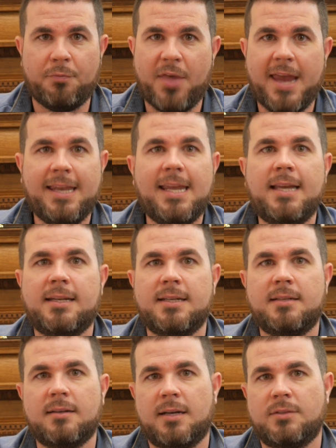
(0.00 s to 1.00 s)
they
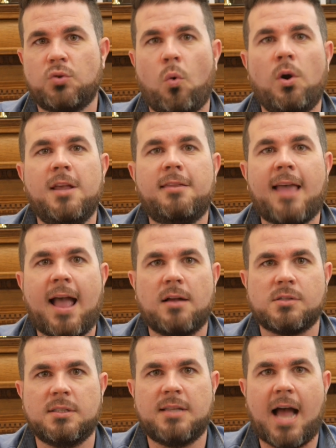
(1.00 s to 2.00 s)
needed a
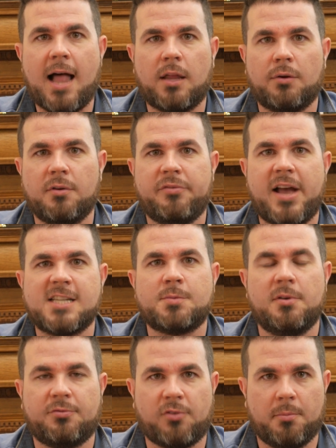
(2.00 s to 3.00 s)
$20,000
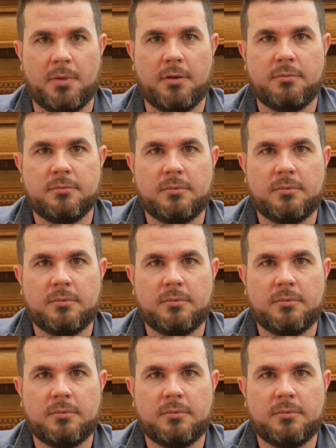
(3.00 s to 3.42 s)
investment from you,